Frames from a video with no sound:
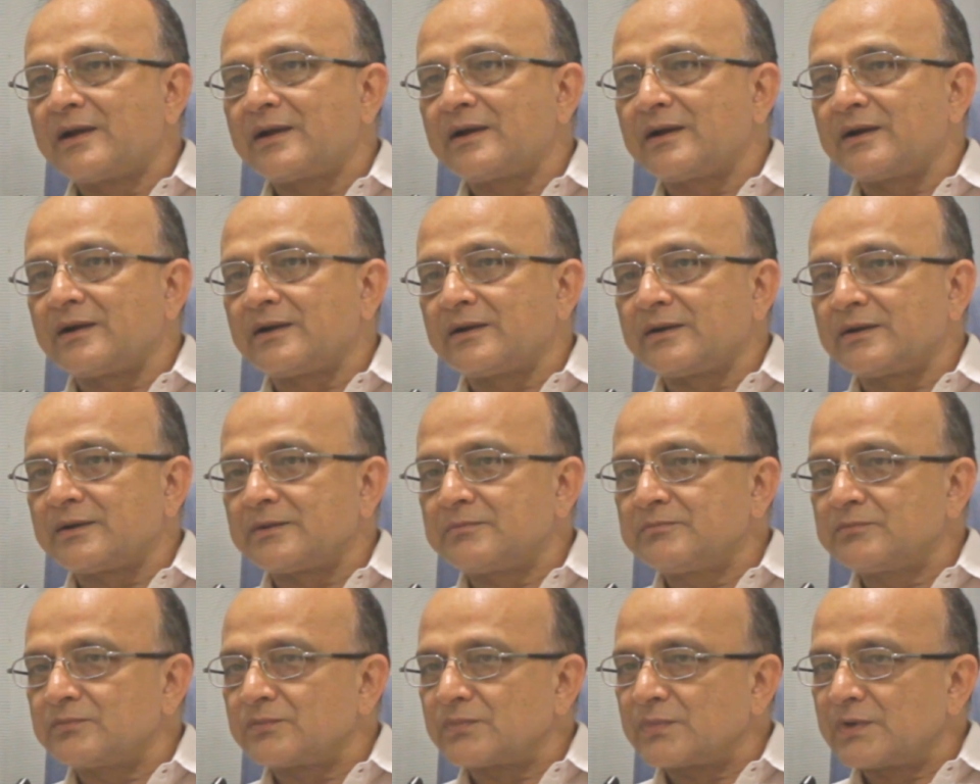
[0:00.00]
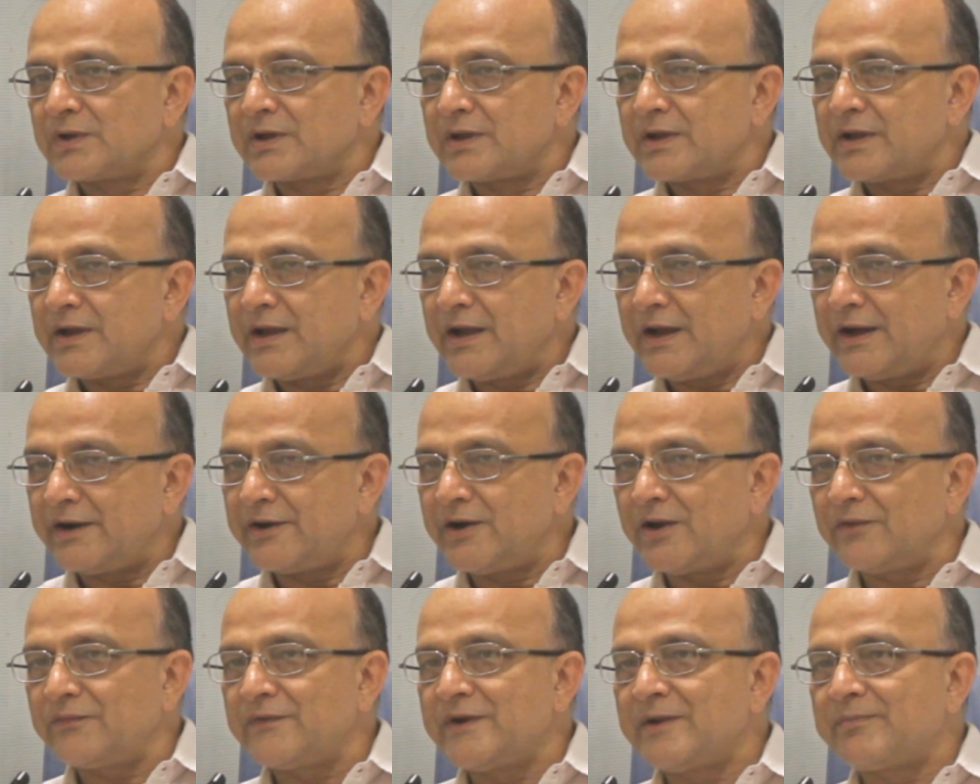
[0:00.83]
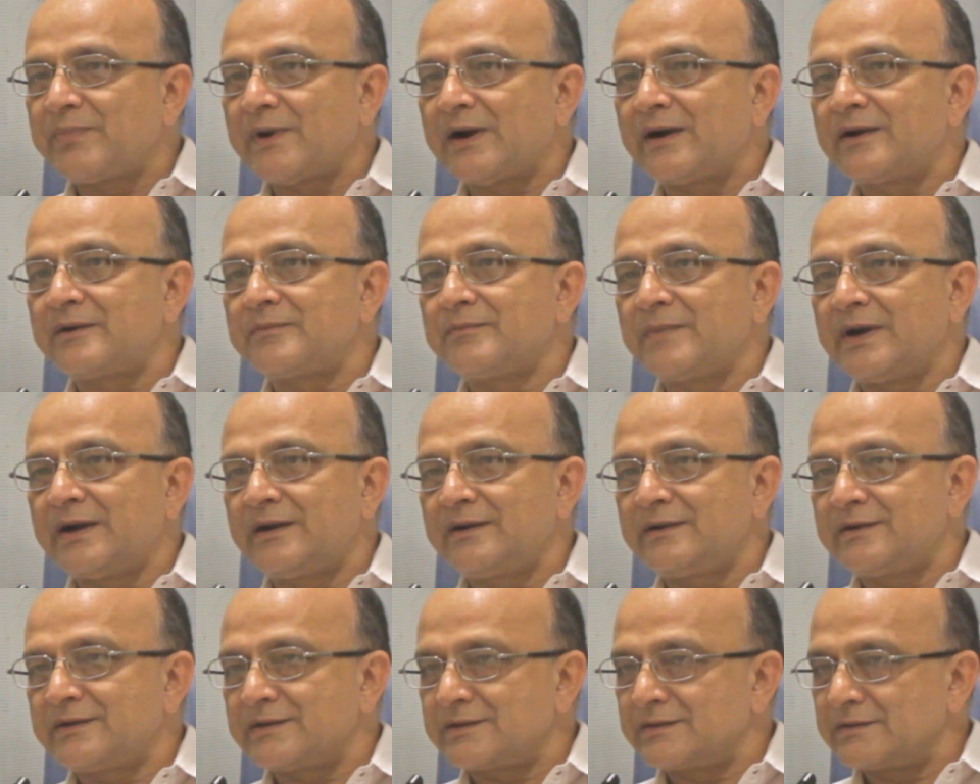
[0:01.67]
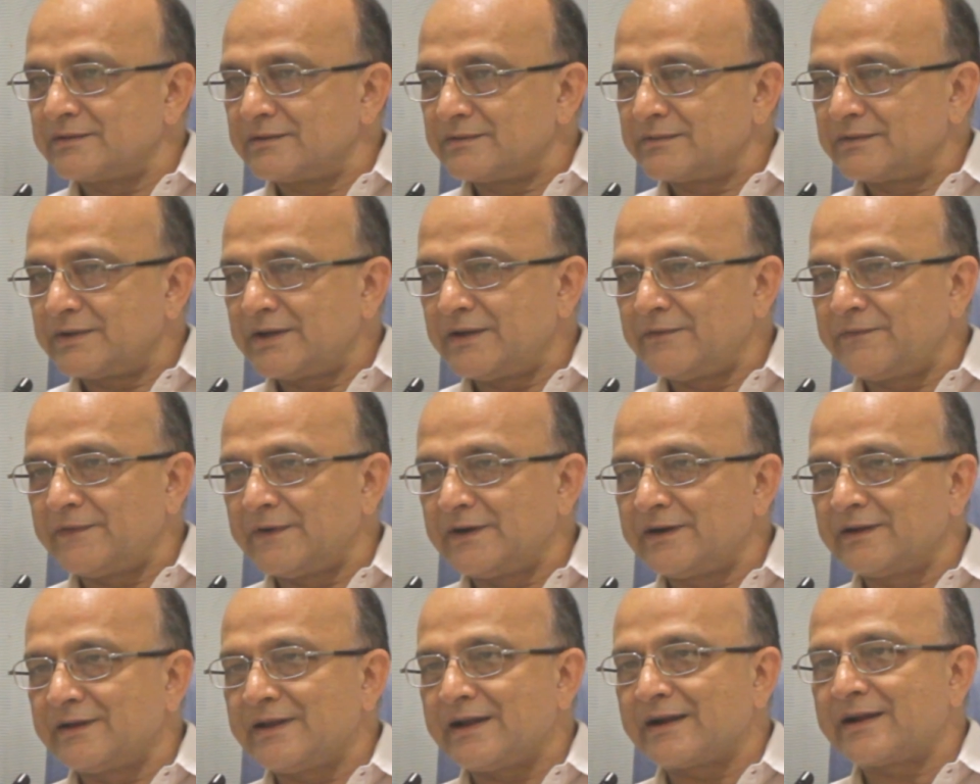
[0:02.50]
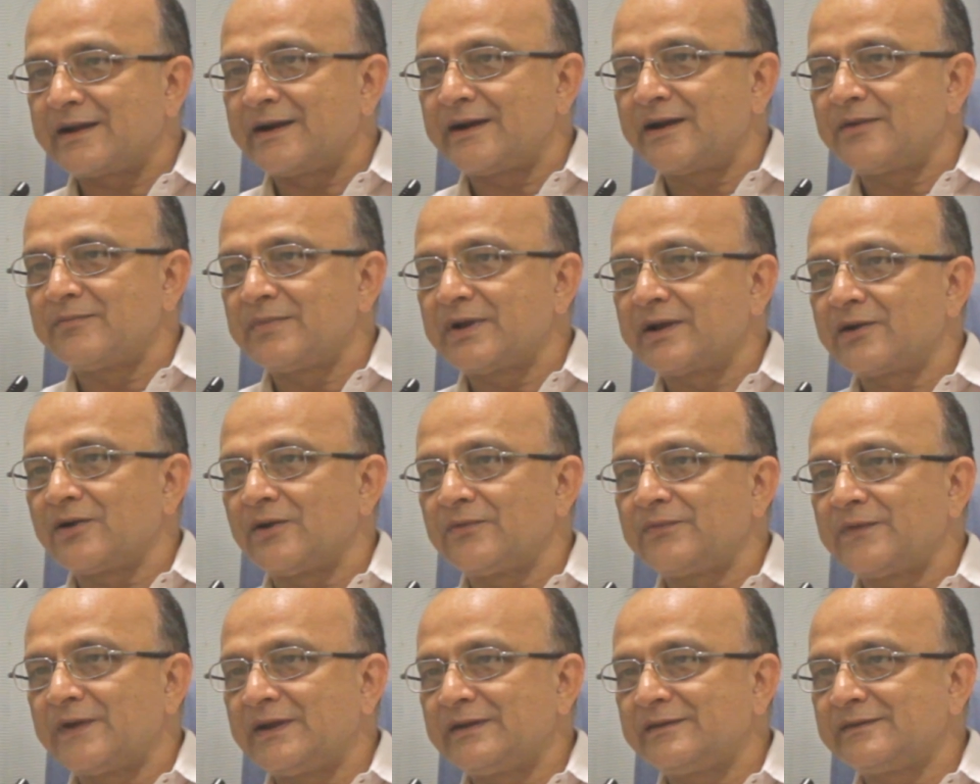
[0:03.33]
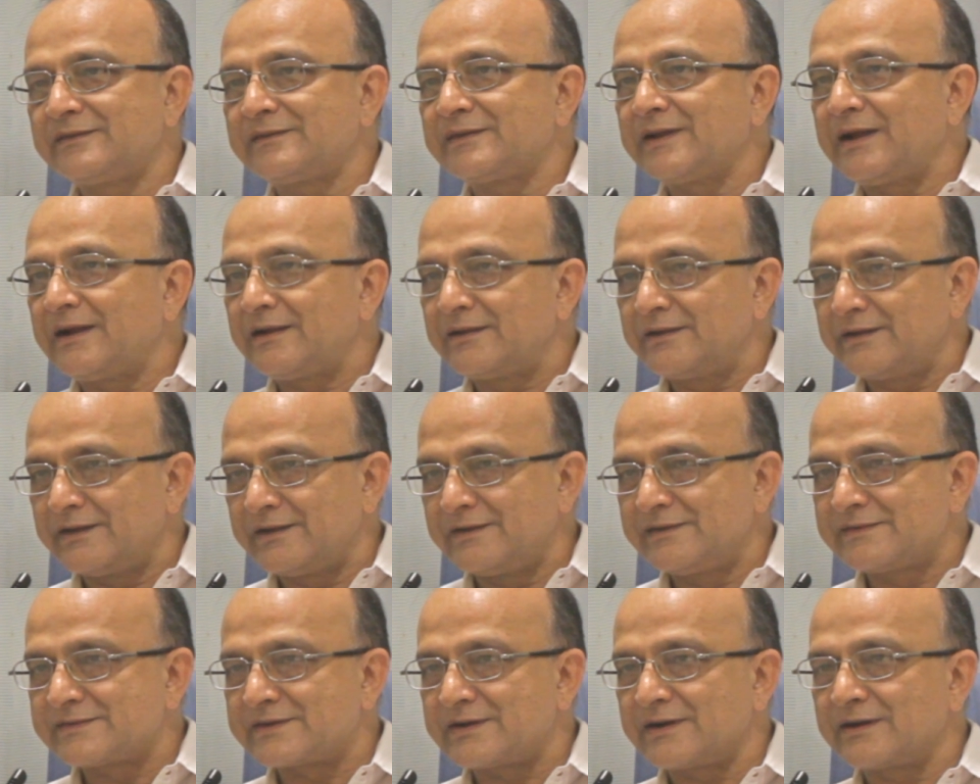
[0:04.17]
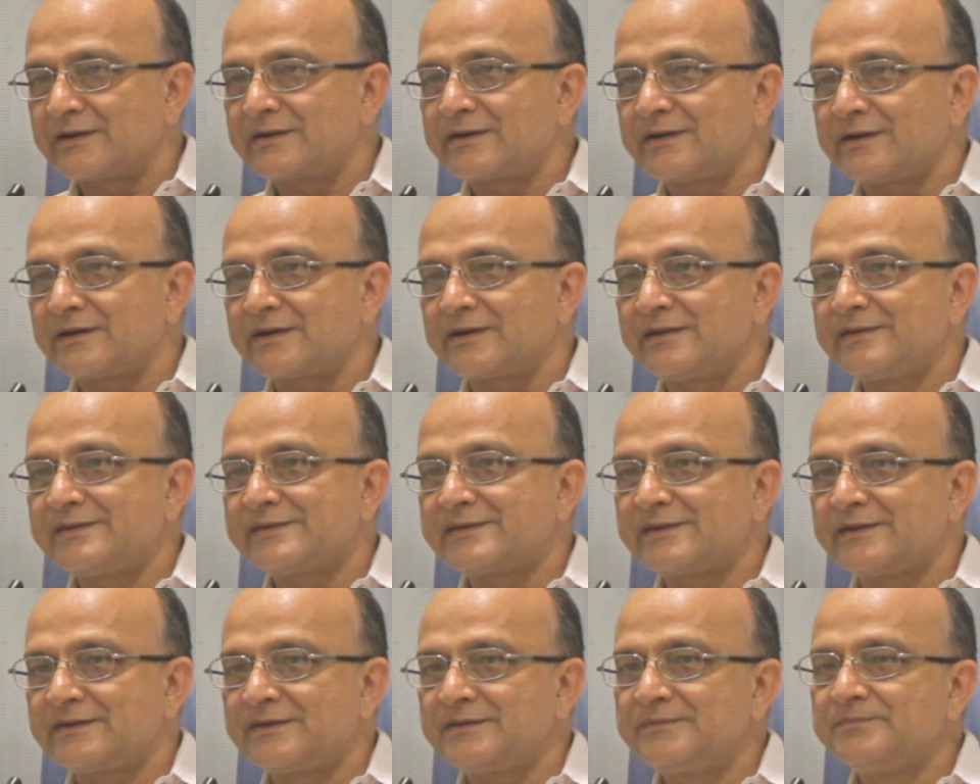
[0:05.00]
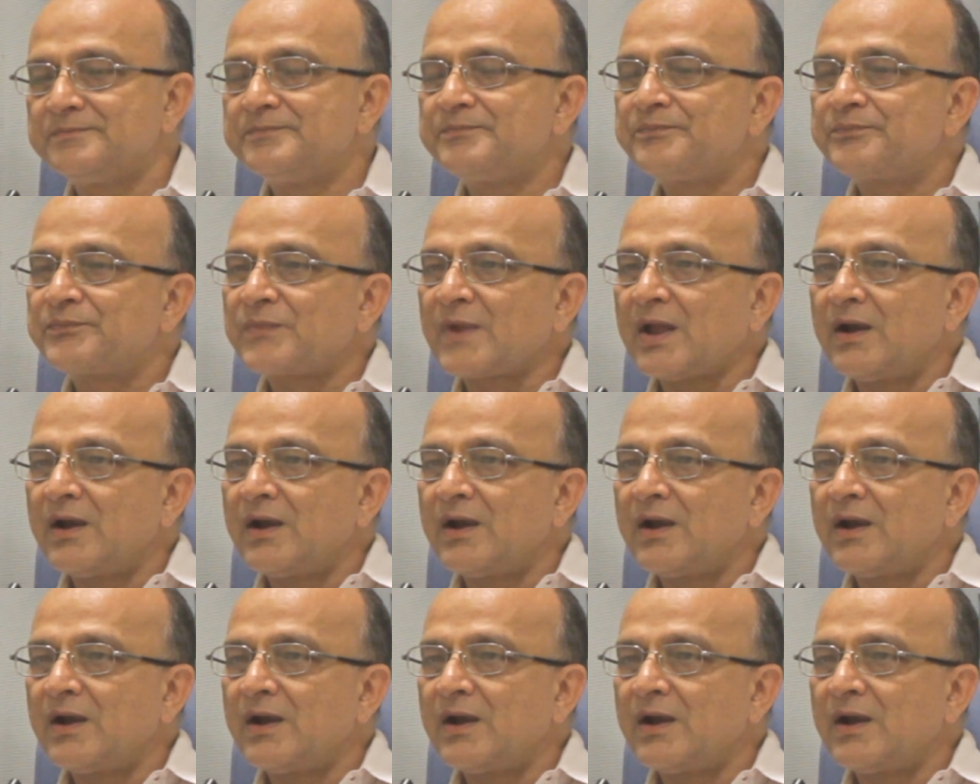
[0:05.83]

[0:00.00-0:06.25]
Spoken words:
Head of department, if it is academic offense, and the instructor concerned,